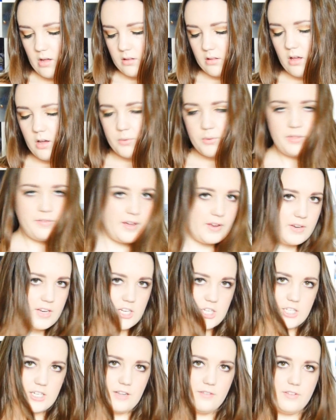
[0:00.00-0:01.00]
along with
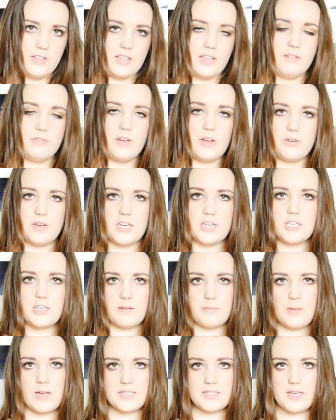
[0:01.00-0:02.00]
foundation, I feel like
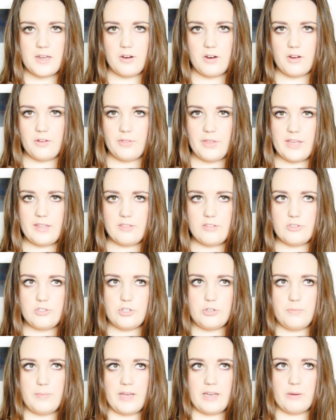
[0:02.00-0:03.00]
foundation and mascara are like the
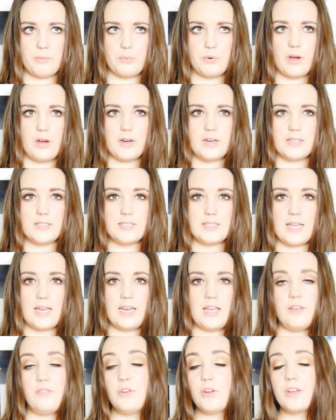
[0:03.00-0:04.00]
2 makeup products
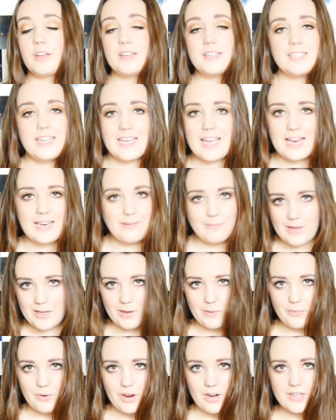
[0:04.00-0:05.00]
that if you're going to take any
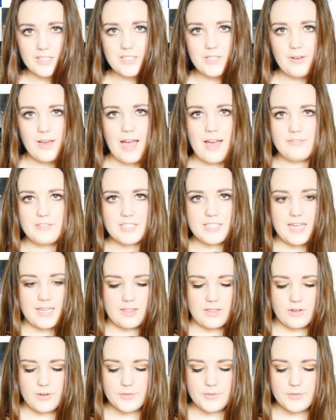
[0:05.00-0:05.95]
makeup products, you have to take